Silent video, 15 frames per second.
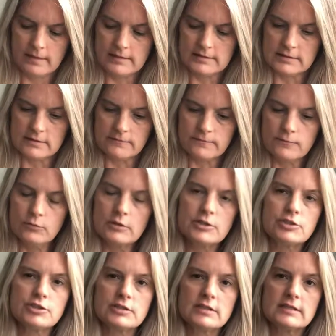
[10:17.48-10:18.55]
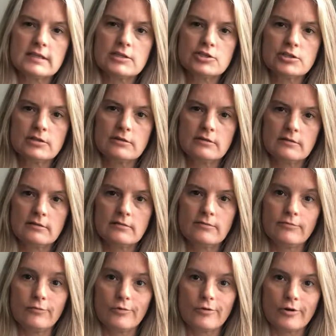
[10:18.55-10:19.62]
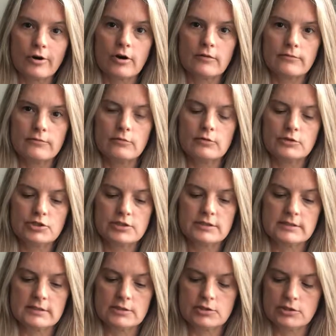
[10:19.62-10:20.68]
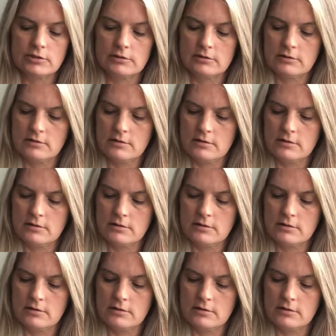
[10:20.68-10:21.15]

this is a foolish decision, fool card, foolish decision